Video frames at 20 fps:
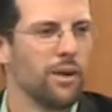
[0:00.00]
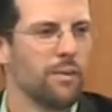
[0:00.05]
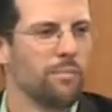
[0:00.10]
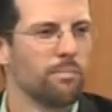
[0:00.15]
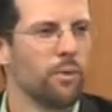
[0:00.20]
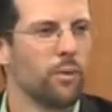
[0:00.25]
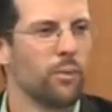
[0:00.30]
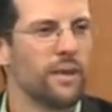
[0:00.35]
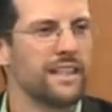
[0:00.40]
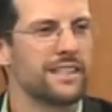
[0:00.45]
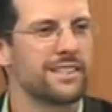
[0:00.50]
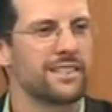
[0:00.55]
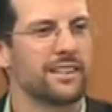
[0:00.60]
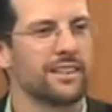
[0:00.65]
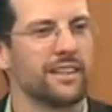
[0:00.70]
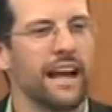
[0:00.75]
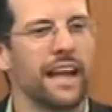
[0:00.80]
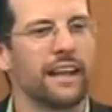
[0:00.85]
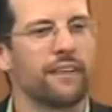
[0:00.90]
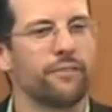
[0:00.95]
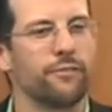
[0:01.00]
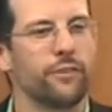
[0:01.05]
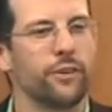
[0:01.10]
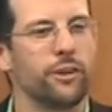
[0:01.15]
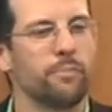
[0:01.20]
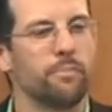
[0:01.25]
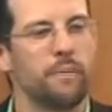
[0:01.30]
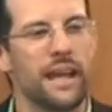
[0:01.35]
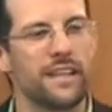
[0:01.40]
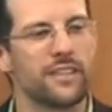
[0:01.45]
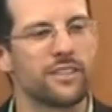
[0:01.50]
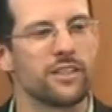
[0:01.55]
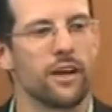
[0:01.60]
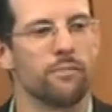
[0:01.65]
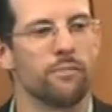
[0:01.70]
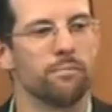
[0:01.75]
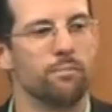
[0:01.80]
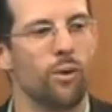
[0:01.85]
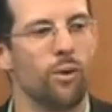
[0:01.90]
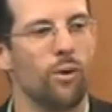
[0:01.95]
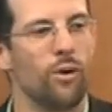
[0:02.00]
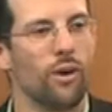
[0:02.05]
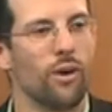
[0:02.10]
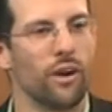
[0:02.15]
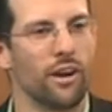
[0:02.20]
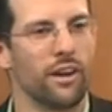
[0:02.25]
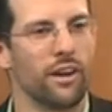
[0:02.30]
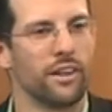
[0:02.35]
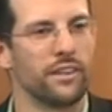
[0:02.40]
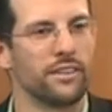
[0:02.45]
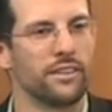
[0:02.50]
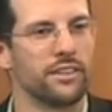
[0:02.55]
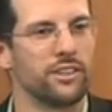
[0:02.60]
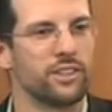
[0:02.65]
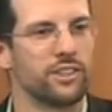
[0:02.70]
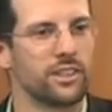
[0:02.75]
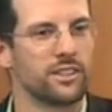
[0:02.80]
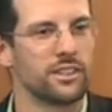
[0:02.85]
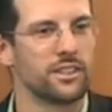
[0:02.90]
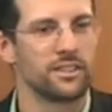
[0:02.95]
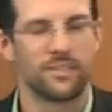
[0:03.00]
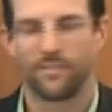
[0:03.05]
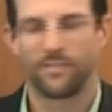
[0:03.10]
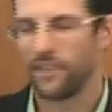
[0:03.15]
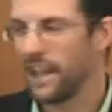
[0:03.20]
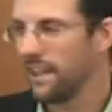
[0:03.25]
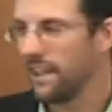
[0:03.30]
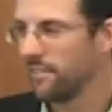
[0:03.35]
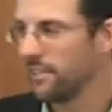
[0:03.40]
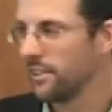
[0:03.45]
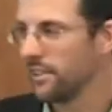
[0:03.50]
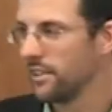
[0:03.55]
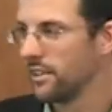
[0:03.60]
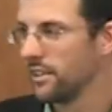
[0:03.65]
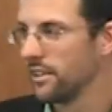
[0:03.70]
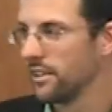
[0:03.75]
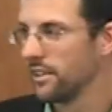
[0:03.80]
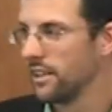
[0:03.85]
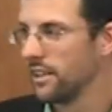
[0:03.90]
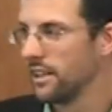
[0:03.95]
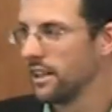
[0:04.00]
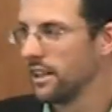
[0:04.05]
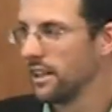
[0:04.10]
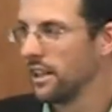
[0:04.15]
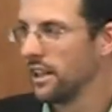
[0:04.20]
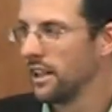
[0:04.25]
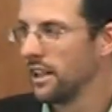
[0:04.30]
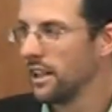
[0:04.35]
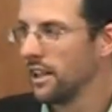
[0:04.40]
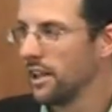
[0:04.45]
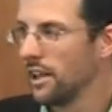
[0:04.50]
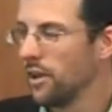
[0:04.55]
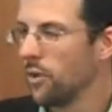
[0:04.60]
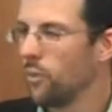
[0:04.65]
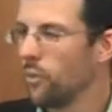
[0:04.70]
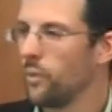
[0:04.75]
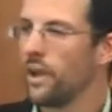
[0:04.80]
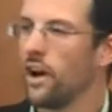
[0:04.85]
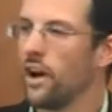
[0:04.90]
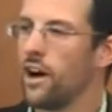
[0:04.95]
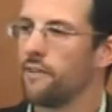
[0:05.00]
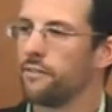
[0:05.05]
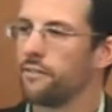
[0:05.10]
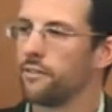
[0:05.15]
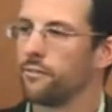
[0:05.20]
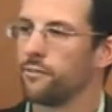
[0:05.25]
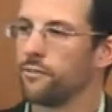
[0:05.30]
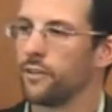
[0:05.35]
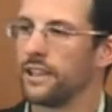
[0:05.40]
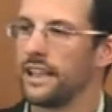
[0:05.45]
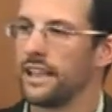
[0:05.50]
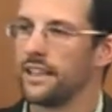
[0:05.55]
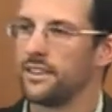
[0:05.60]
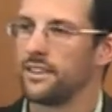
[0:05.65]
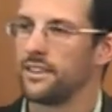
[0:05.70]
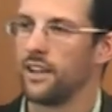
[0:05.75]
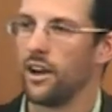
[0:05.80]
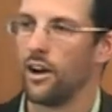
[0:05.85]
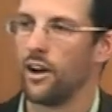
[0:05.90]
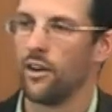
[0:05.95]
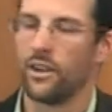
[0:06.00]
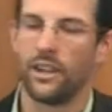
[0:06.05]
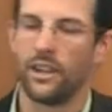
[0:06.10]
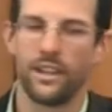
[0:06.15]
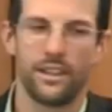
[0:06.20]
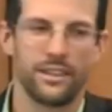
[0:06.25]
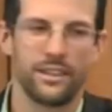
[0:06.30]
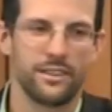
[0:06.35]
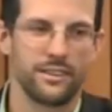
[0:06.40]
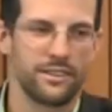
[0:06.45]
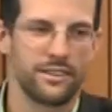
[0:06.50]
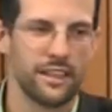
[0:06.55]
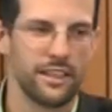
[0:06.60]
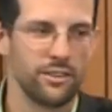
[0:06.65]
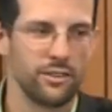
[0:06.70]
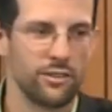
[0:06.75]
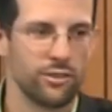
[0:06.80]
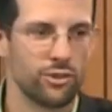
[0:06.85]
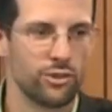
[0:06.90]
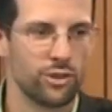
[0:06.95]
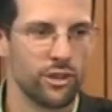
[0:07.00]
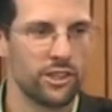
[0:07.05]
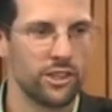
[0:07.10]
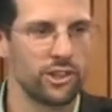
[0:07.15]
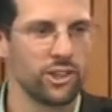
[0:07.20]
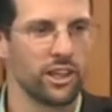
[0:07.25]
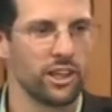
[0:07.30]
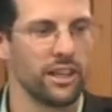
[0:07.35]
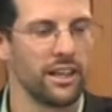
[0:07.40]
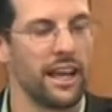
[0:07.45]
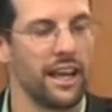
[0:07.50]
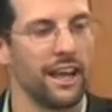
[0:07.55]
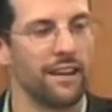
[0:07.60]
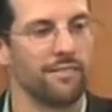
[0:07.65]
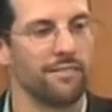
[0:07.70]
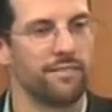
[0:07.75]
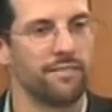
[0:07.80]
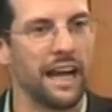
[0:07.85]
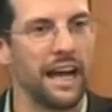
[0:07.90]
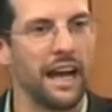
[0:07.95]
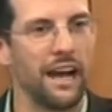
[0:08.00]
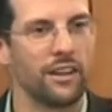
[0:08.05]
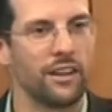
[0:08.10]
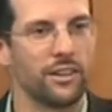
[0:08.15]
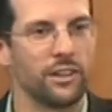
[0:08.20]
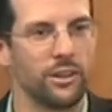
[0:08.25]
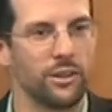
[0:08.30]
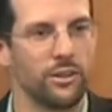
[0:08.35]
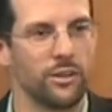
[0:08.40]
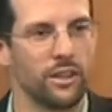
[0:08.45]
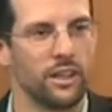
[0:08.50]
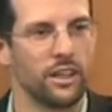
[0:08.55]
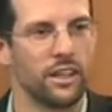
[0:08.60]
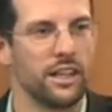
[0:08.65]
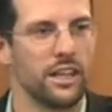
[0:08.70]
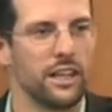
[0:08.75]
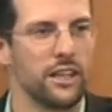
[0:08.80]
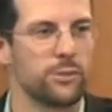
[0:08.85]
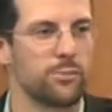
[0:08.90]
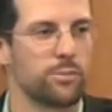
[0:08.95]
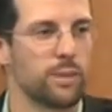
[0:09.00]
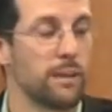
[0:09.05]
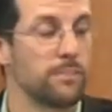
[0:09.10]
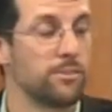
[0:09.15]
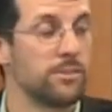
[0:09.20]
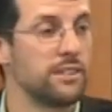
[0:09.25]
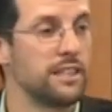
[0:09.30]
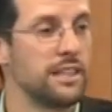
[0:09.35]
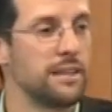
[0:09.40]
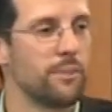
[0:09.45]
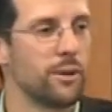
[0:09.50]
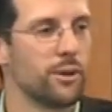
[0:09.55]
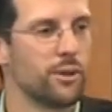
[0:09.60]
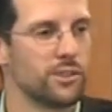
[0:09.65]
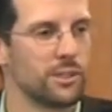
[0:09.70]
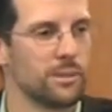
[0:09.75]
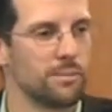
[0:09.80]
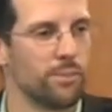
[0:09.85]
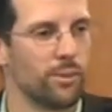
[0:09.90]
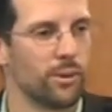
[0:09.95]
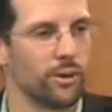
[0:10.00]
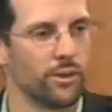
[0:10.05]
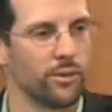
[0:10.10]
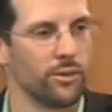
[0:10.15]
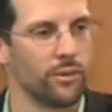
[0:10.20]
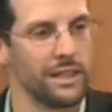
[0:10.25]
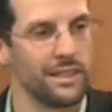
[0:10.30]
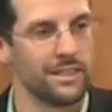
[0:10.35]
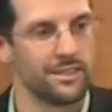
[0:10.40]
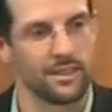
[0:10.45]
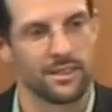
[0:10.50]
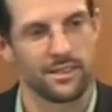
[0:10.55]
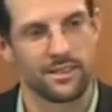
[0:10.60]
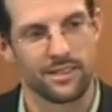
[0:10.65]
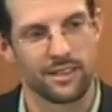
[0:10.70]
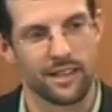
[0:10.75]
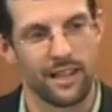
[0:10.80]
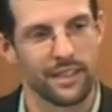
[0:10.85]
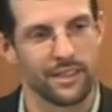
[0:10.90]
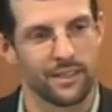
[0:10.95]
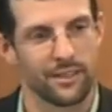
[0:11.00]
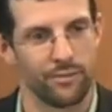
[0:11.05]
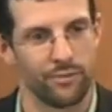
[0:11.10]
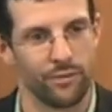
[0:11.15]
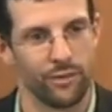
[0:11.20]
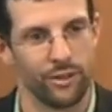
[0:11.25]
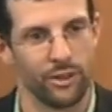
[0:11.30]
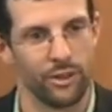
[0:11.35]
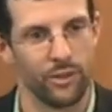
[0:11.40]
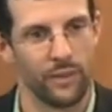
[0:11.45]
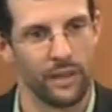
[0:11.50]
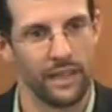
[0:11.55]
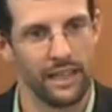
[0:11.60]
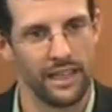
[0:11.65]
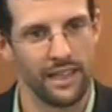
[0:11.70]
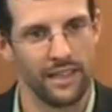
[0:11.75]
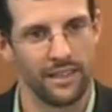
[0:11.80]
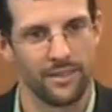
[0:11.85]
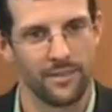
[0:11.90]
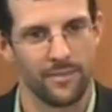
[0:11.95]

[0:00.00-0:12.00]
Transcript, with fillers: But we select food based on more than just its flavor. We often forget, though, that nutrition and value is perhaps the most important reason to select the food that we eat.